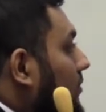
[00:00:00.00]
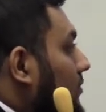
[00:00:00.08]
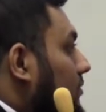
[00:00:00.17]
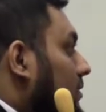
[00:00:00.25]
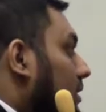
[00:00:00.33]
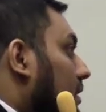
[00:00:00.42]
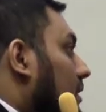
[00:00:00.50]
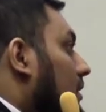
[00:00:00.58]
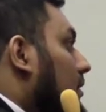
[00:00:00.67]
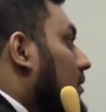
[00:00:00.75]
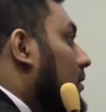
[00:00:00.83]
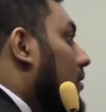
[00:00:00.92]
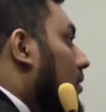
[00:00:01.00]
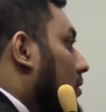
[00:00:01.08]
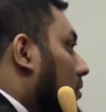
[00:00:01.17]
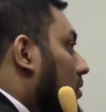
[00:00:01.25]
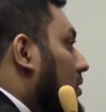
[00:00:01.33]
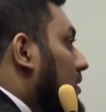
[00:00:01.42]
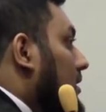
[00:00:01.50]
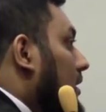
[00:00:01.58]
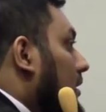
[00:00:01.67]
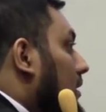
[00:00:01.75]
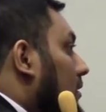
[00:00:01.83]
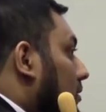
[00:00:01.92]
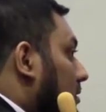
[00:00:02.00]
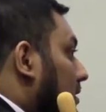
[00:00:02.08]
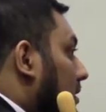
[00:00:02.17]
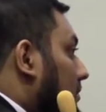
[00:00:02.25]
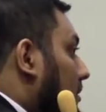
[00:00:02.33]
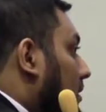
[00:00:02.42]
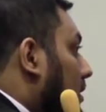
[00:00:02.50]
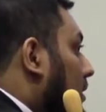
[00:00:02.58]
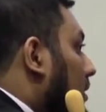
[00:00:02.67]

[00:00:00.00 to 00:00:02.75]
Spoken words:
of the ontological concepts